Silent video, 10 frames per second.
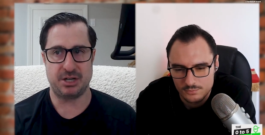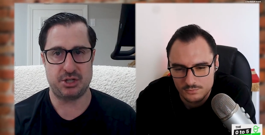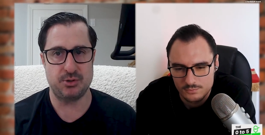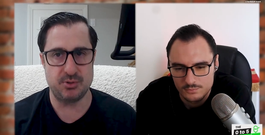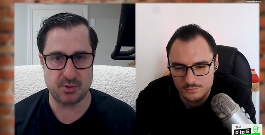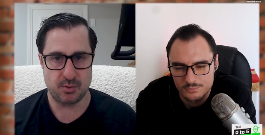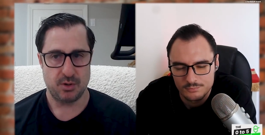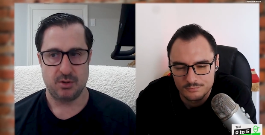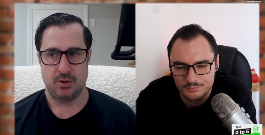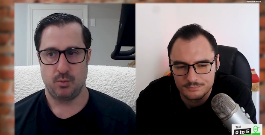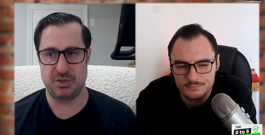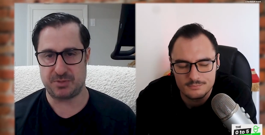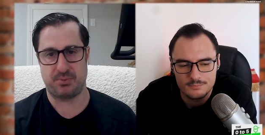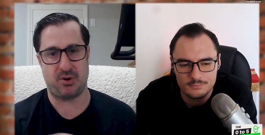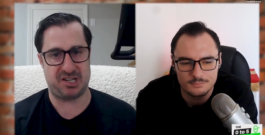Speaker 1: to choose
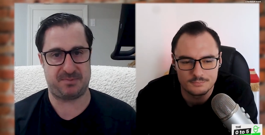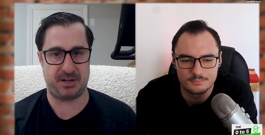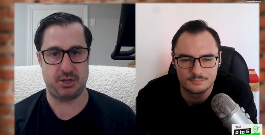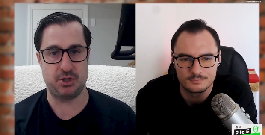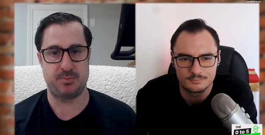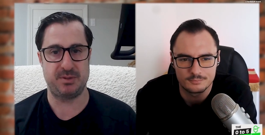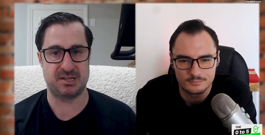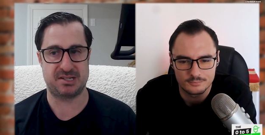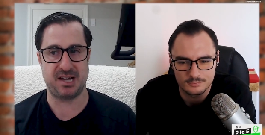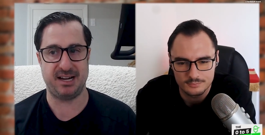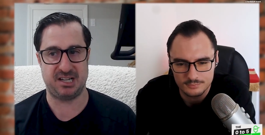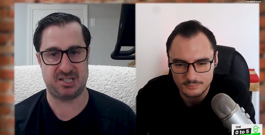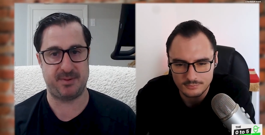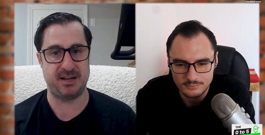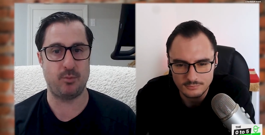which prospect you should be deciding
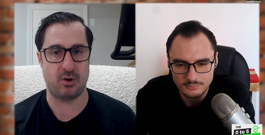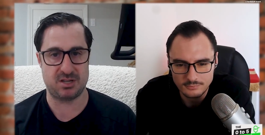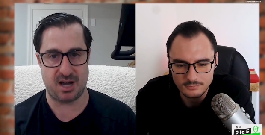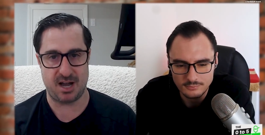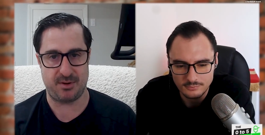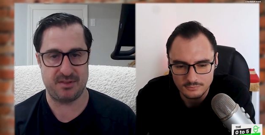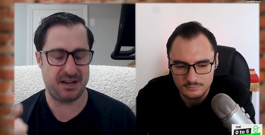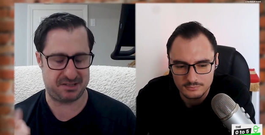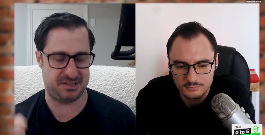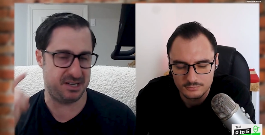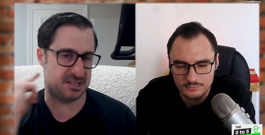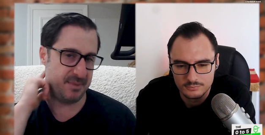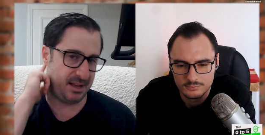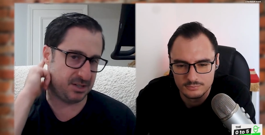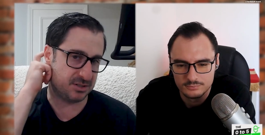and spending more time on? That's the
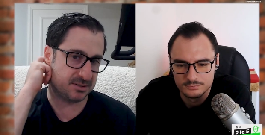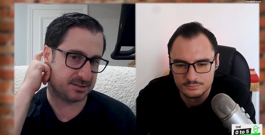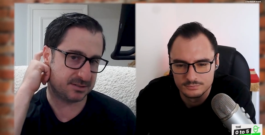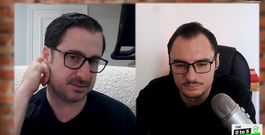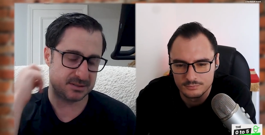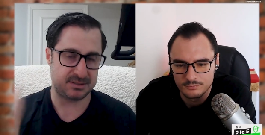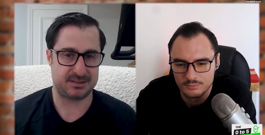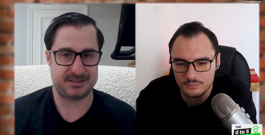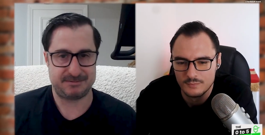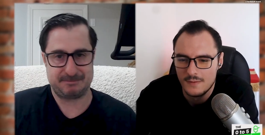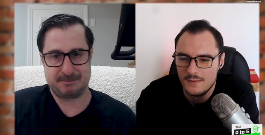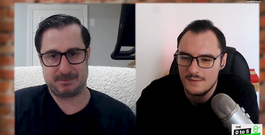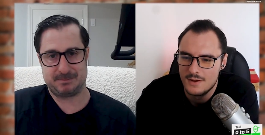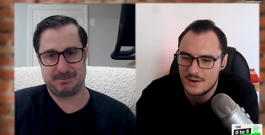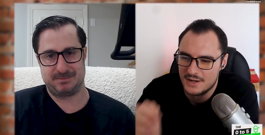sales manager.
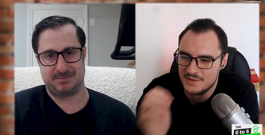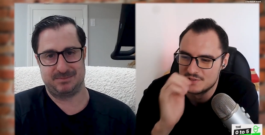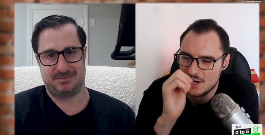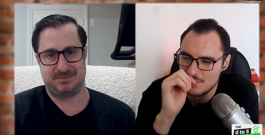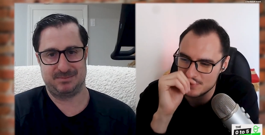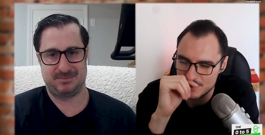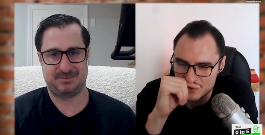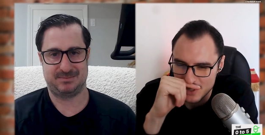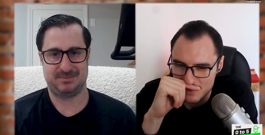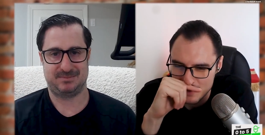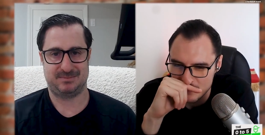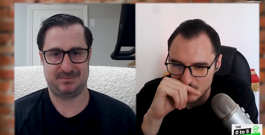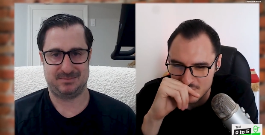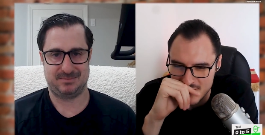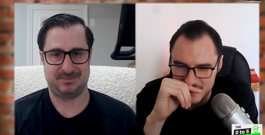
Speaker 2: Okay, so I'm not going to try and move
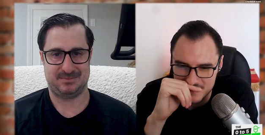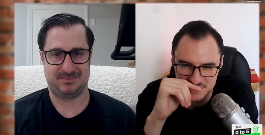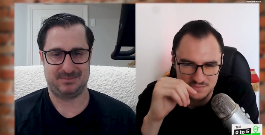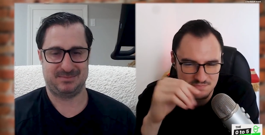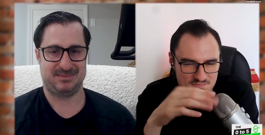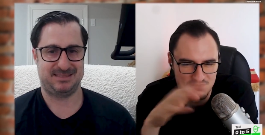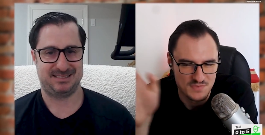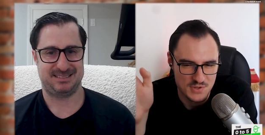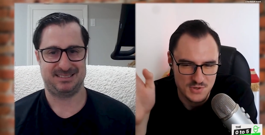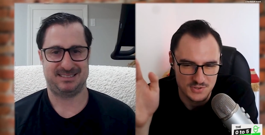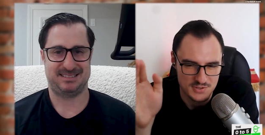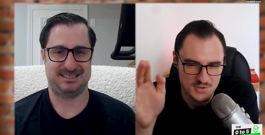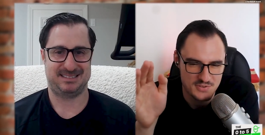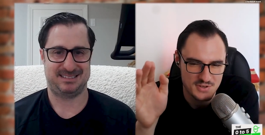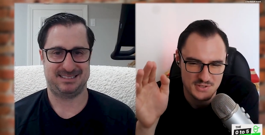you on that because you
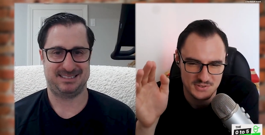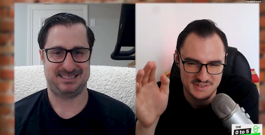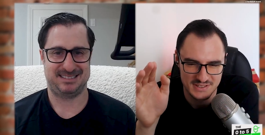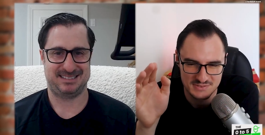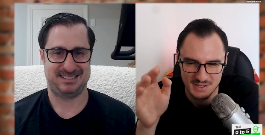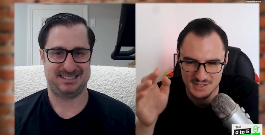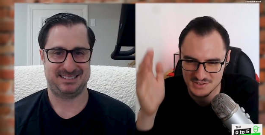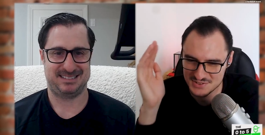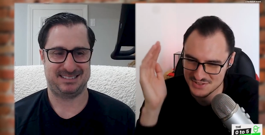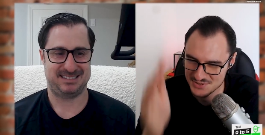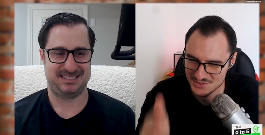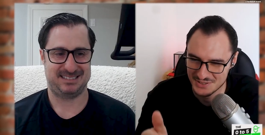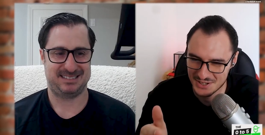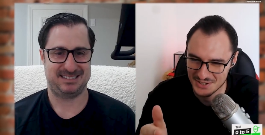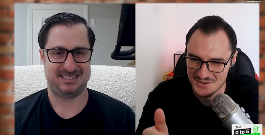you think you're a sales manager, so you're going
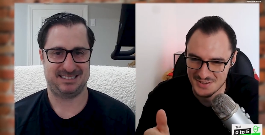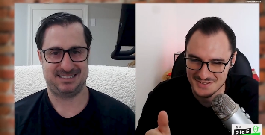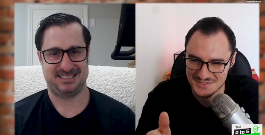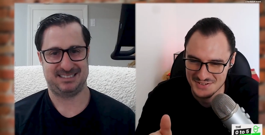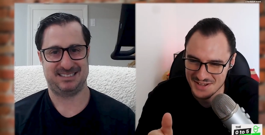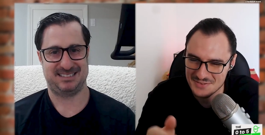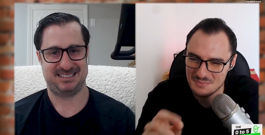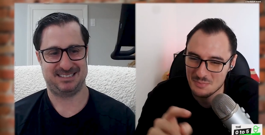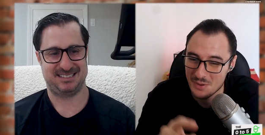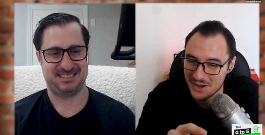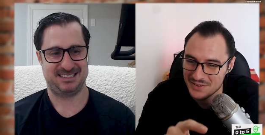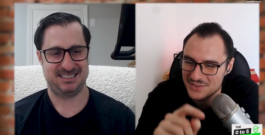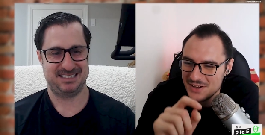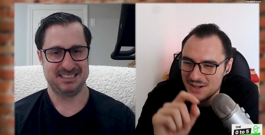to argue that to death. But